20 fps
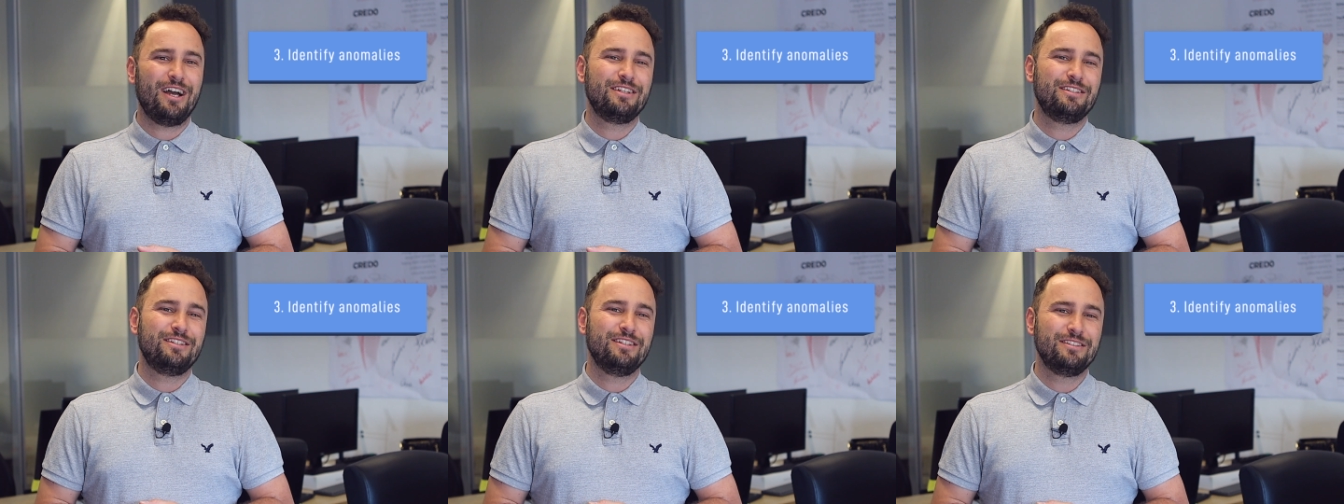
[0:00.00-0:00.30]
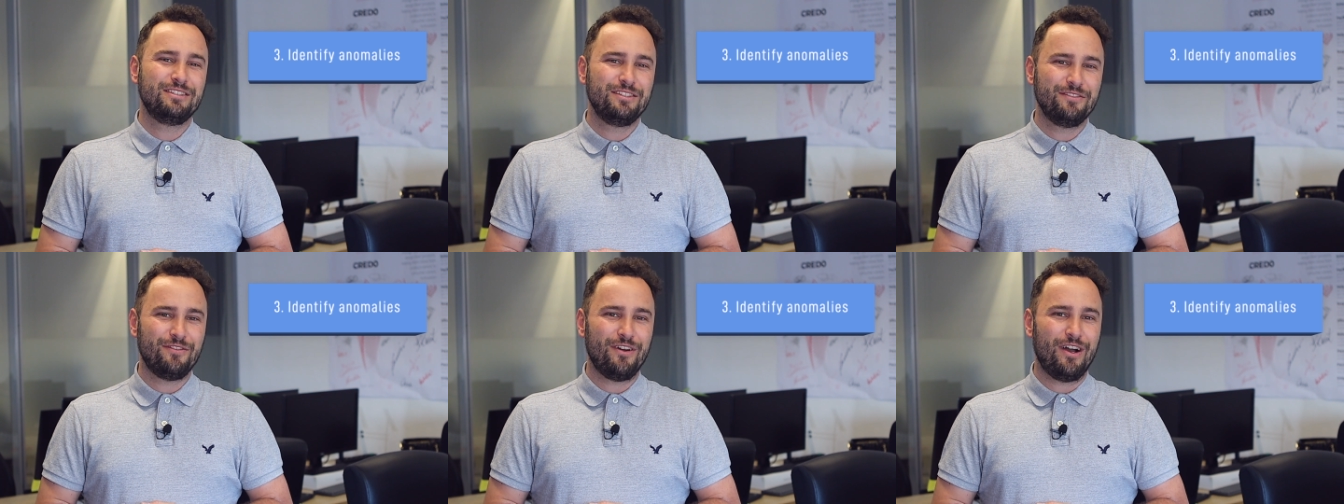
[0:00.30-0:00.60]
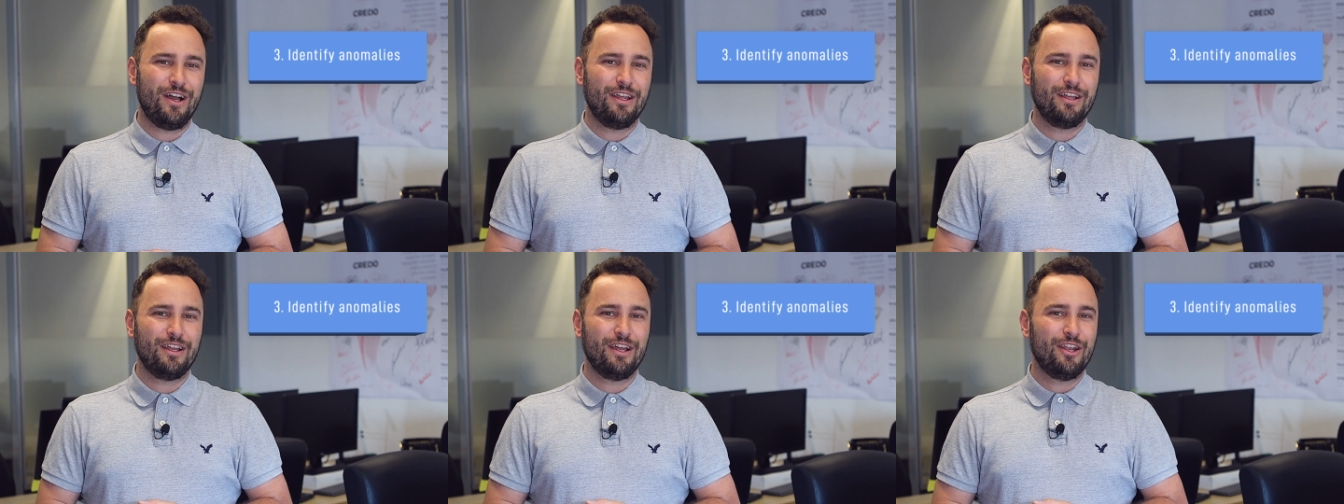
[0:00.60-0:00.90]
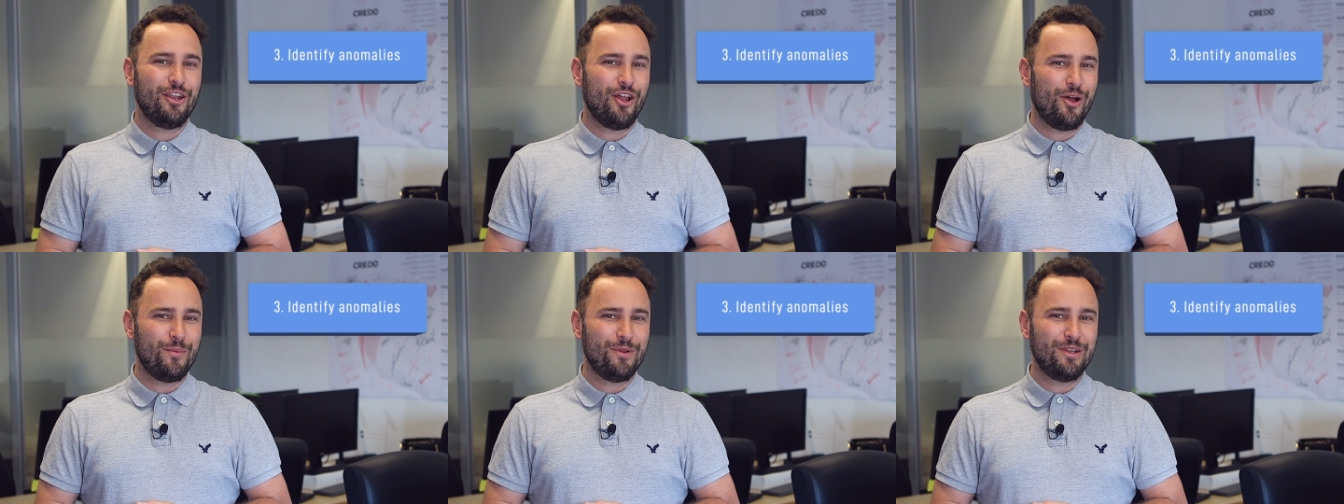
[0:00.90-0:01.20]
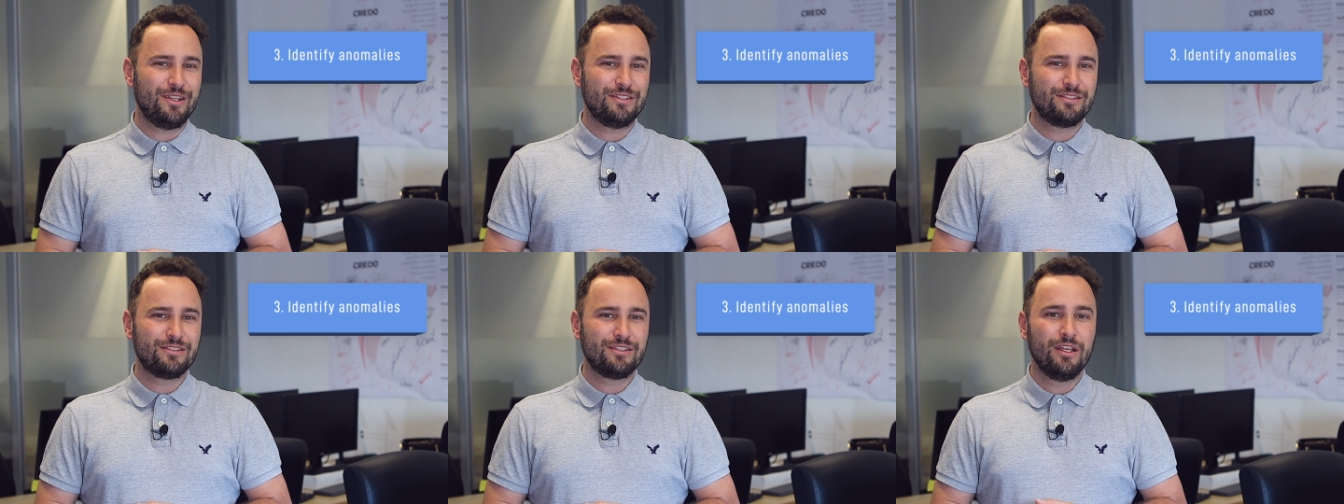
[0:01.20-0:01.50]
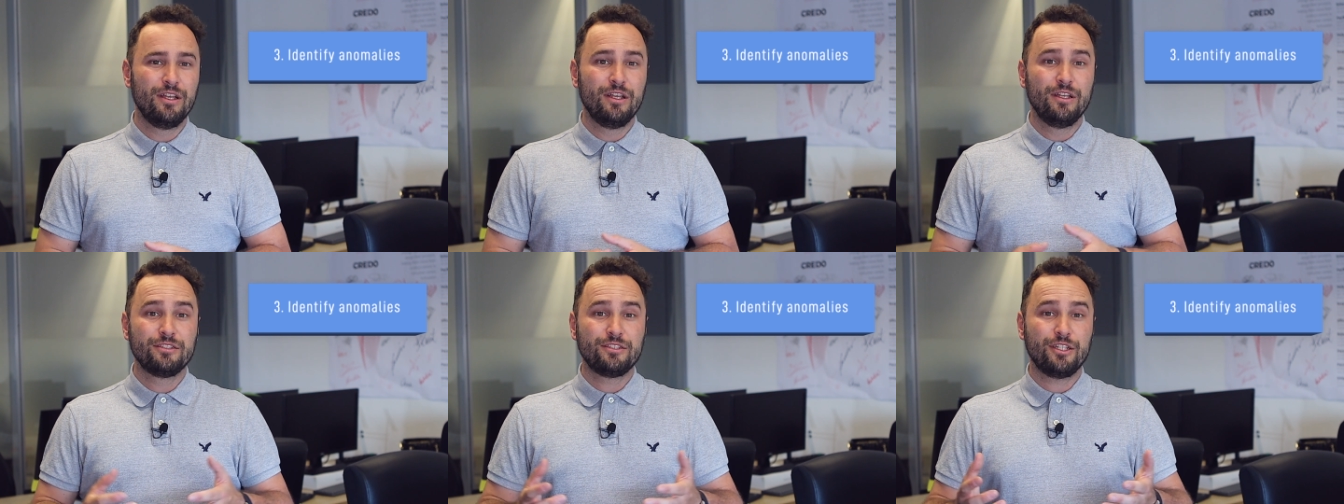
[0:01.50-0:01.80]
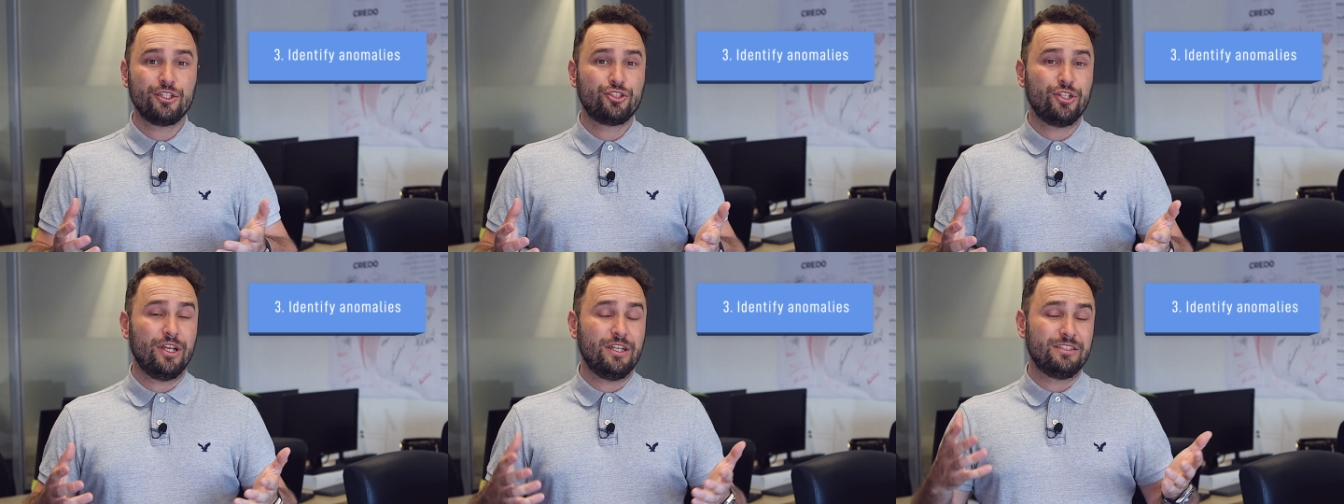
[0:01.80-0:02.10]
identifying anomalies,
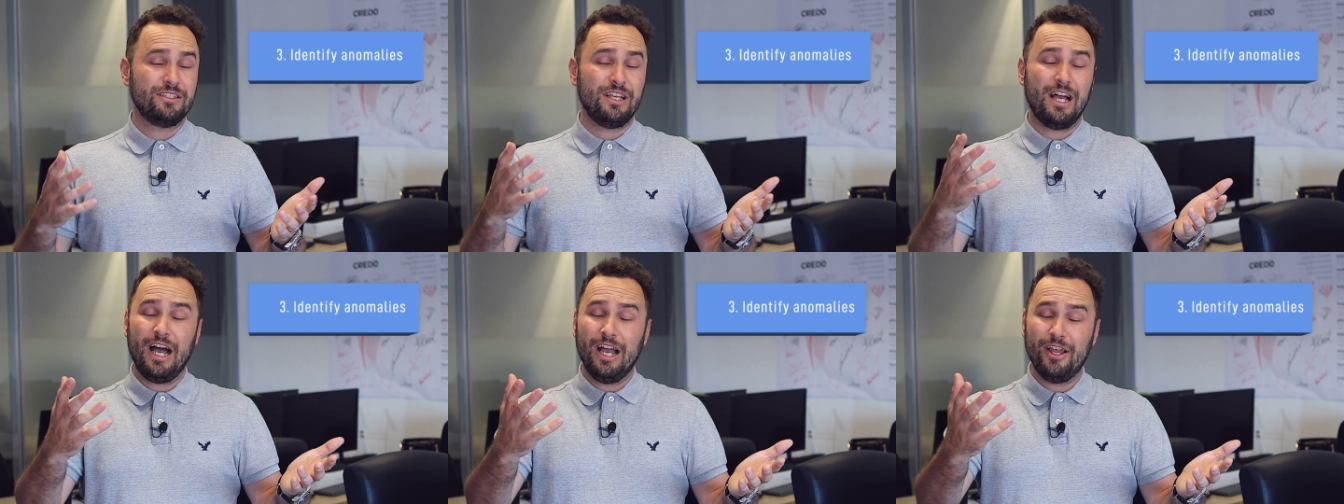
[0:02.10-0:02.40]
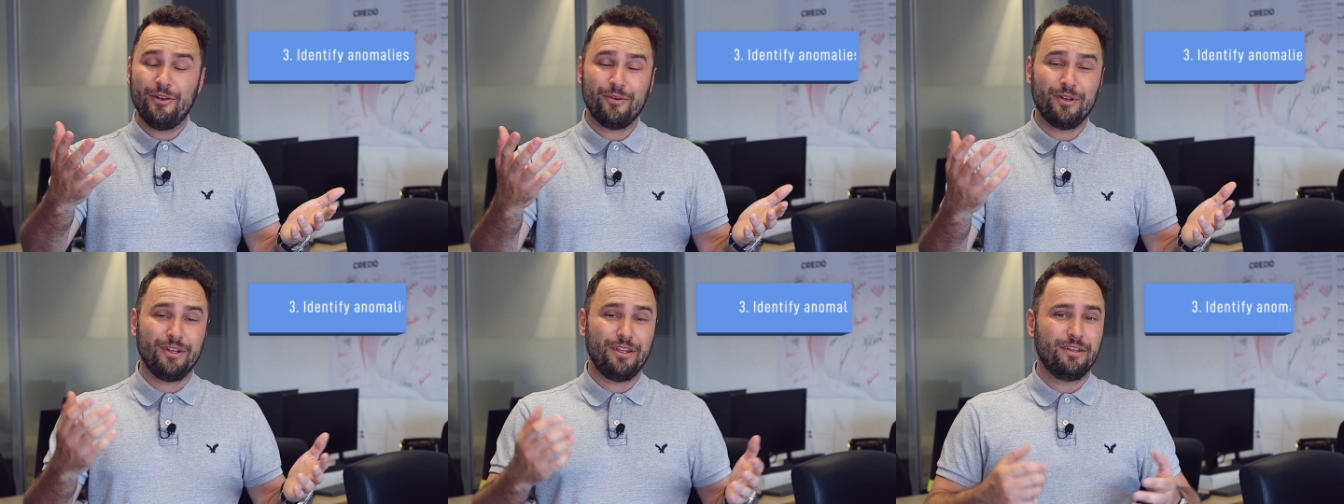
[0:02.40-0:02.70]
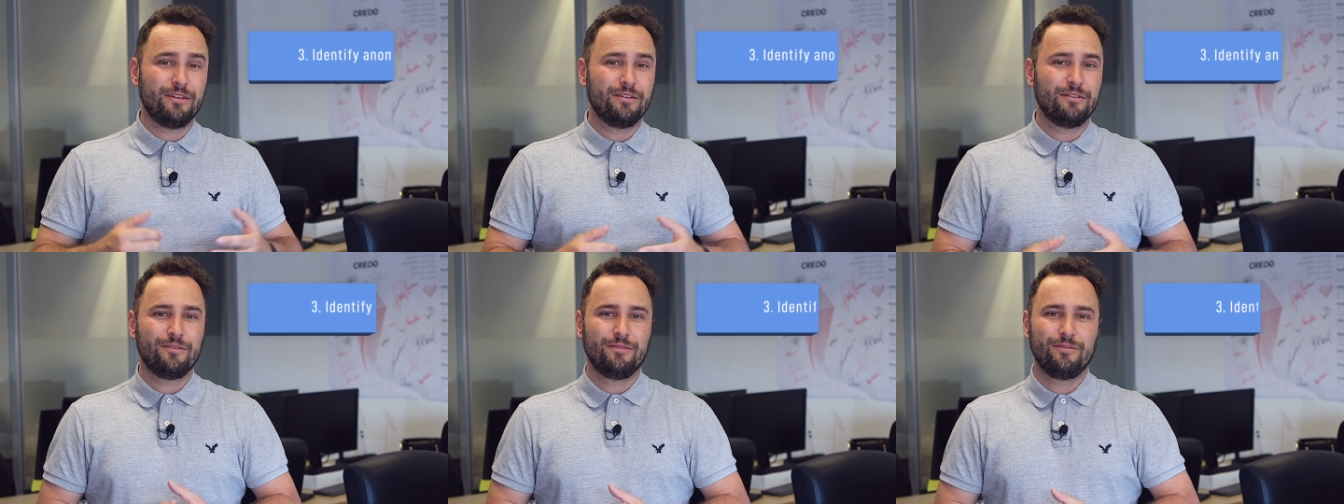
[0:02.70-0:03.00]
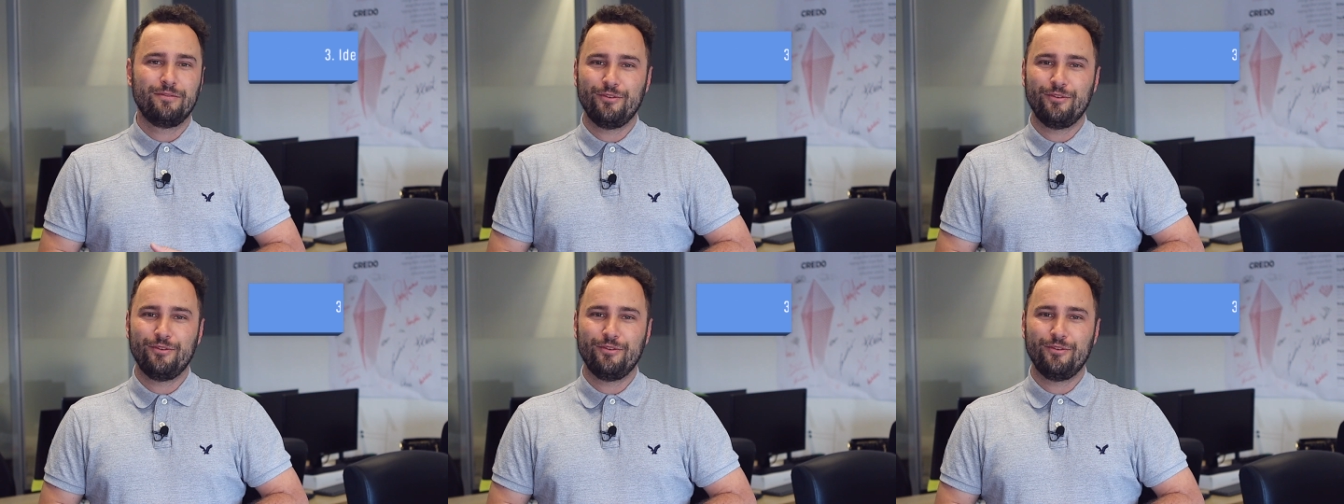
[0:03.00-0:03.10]
such as irony,